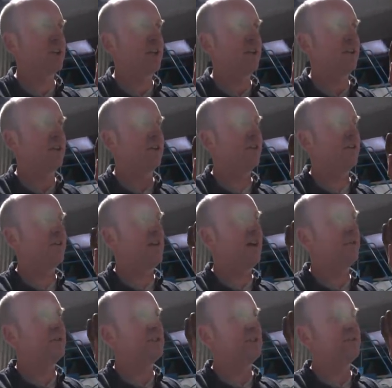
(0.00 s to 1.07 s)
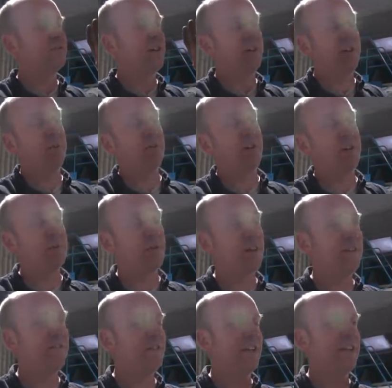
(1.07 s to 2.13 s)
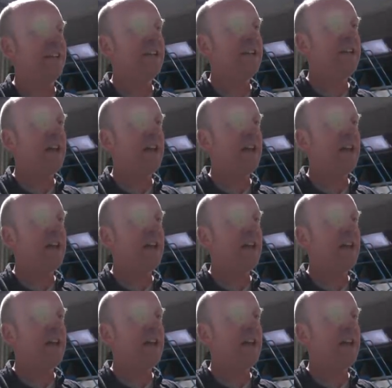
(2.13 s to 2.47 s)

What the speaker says: going to do for that, which is very, very briefly.